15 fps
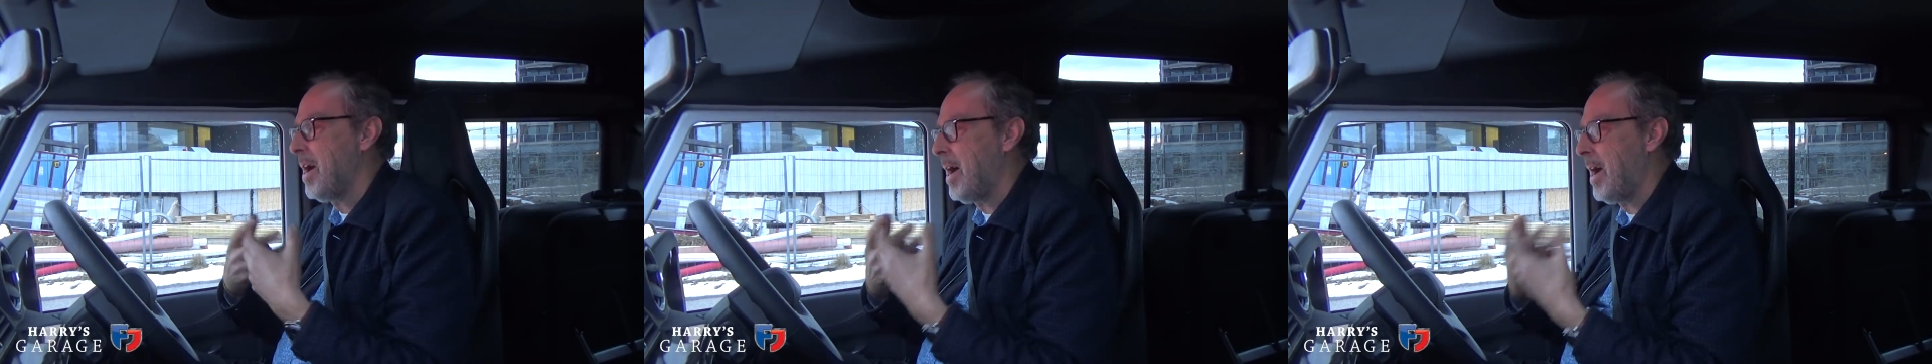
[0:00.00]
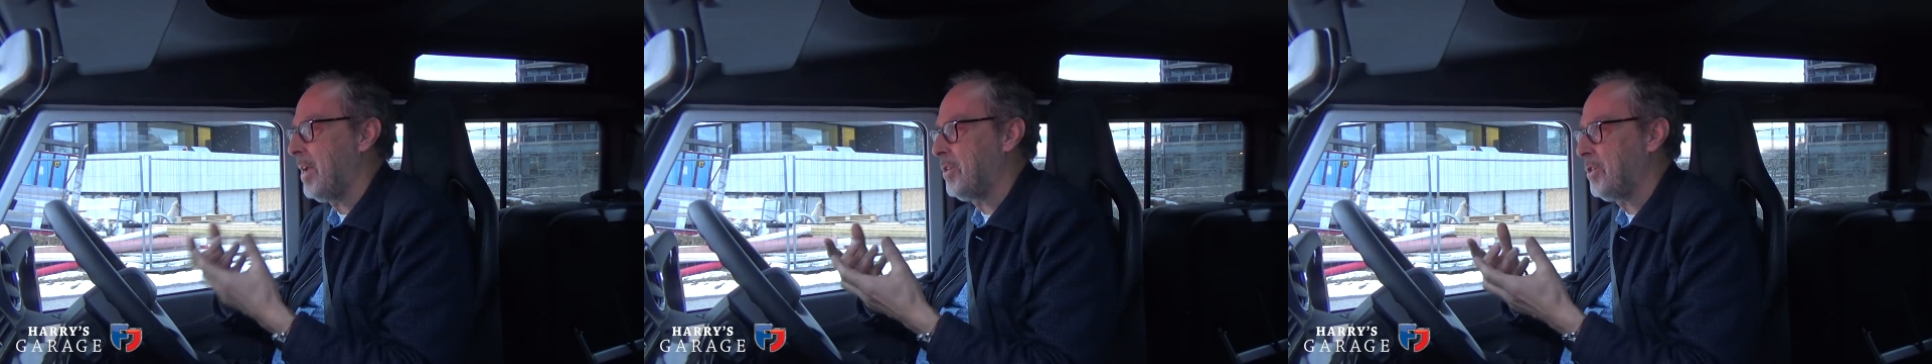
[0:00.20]

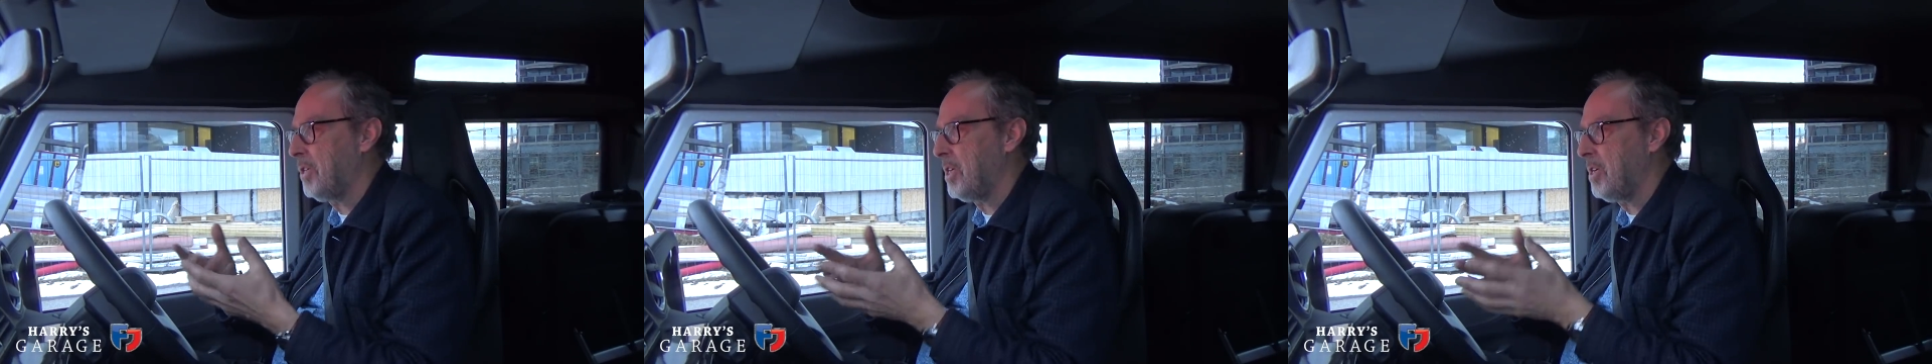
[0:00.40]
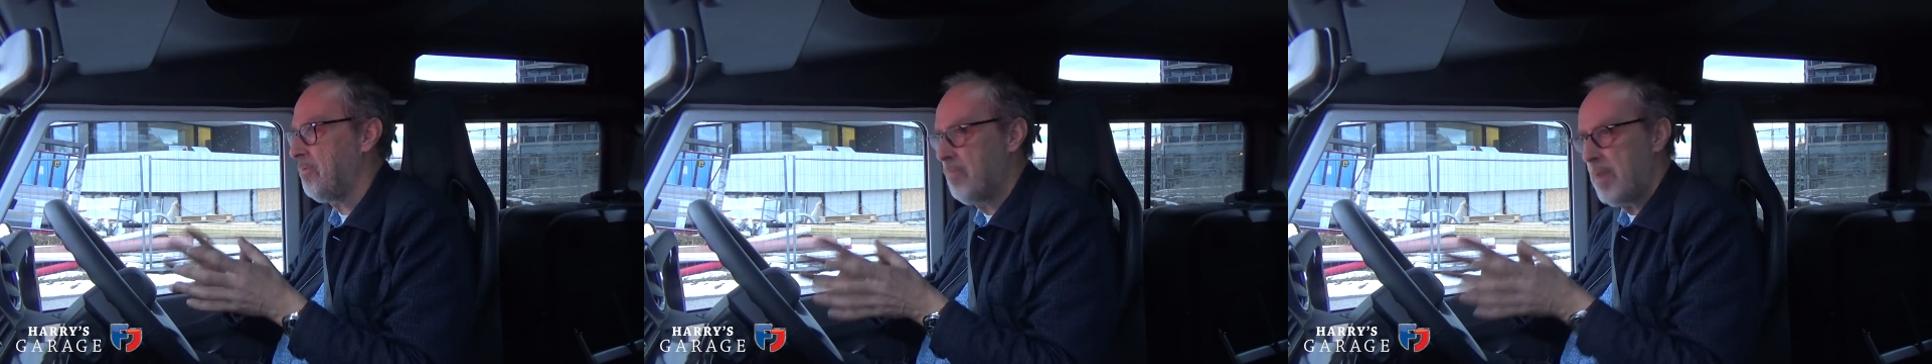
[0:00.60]

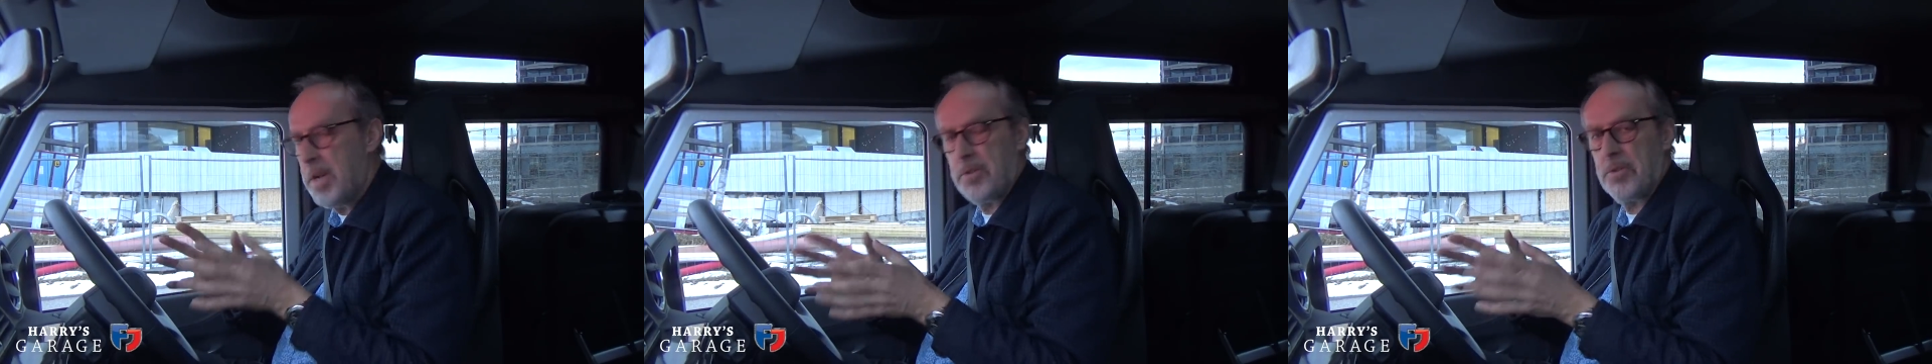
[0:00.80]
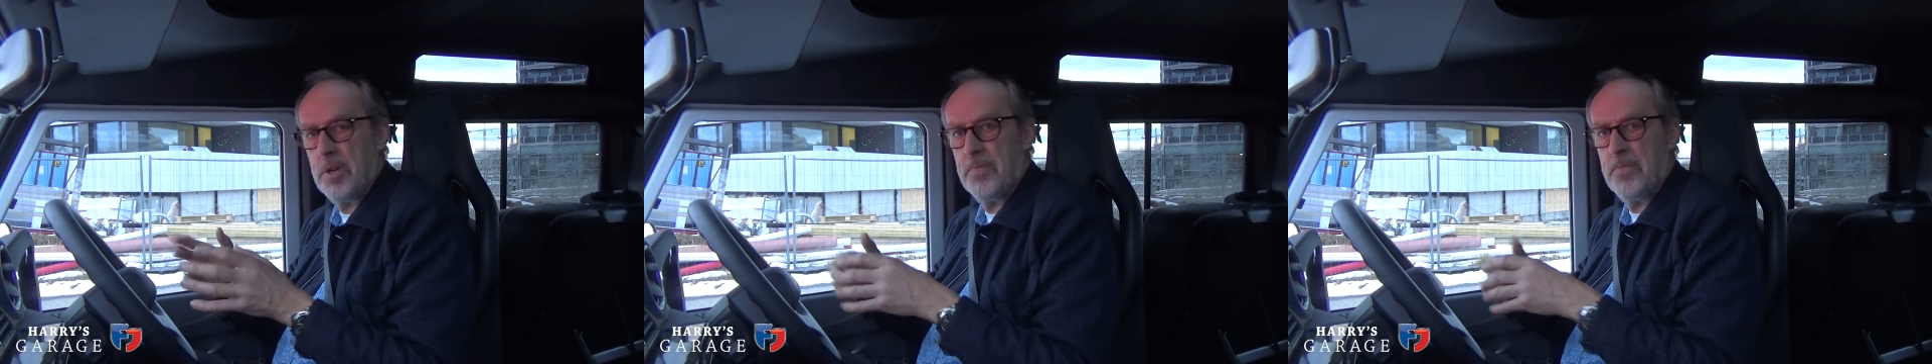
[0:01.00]
actually
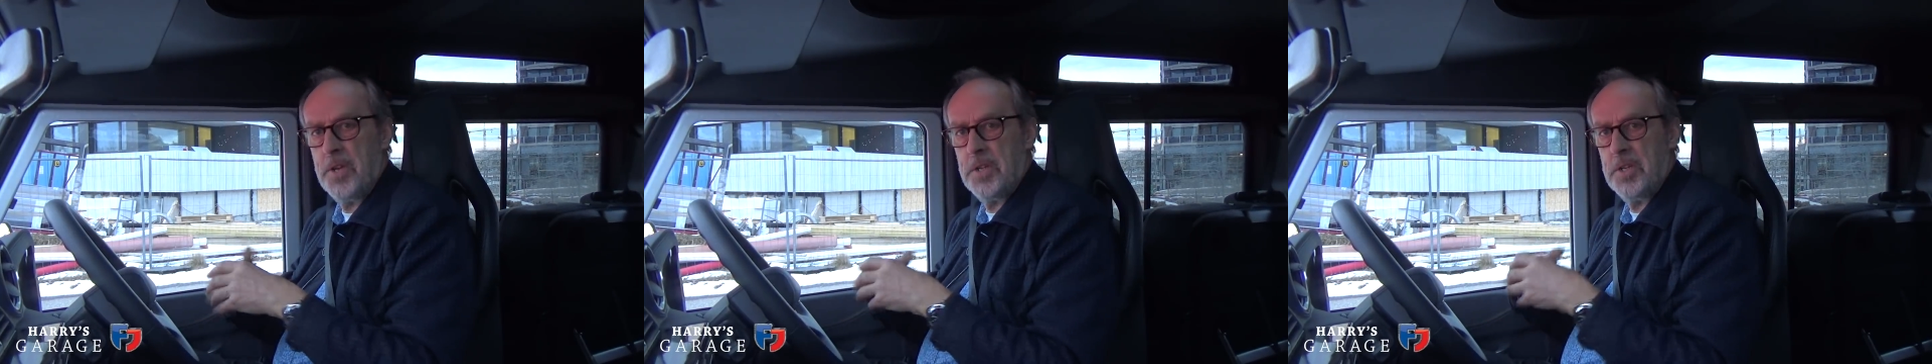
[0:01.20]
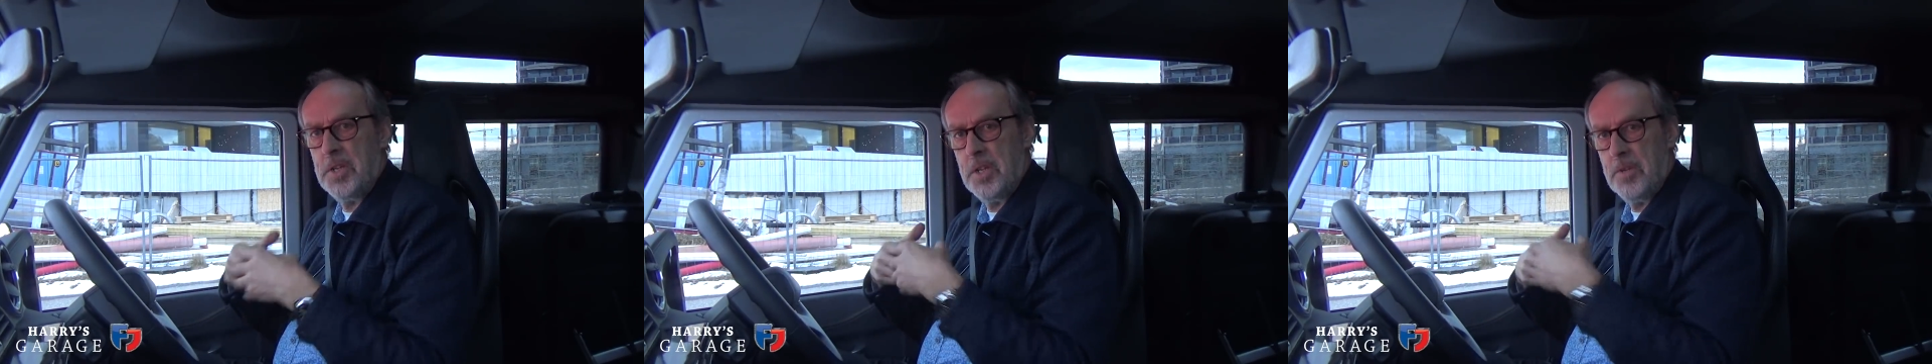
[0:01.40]

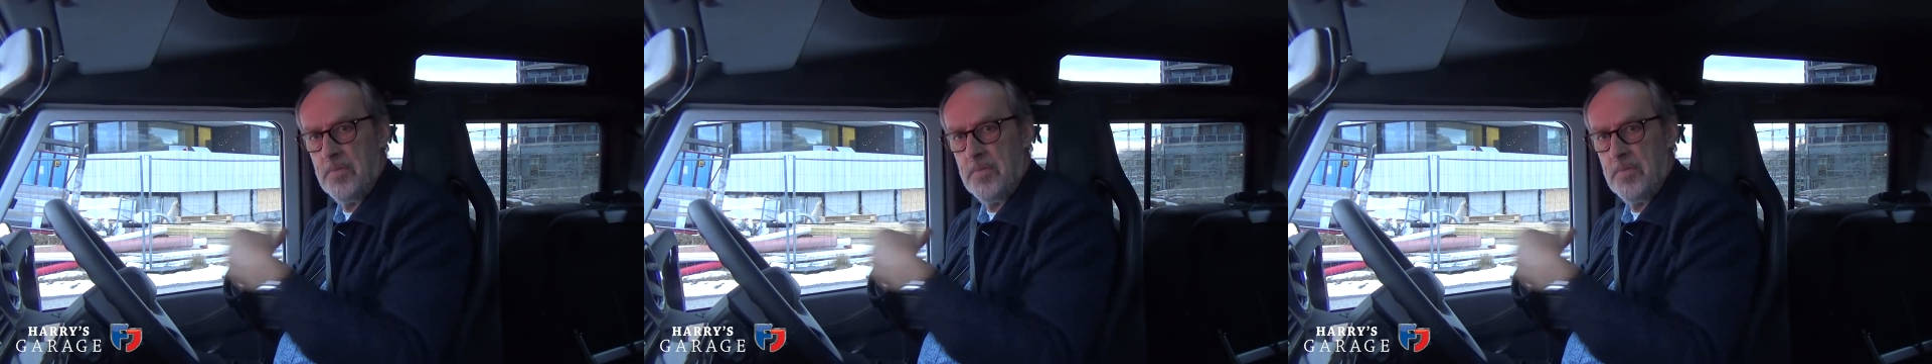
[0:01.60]
retrofitting